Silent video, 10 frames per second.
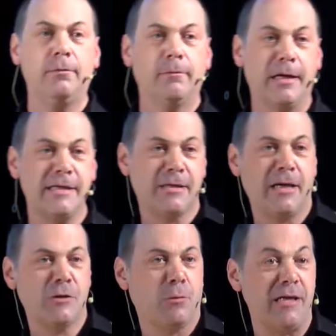That's,
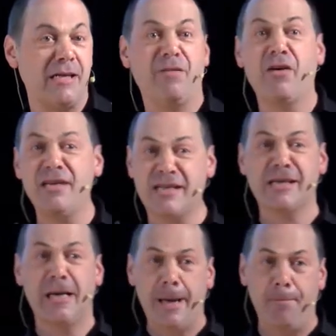that's what he said, very
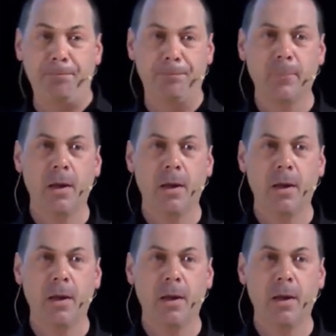slim.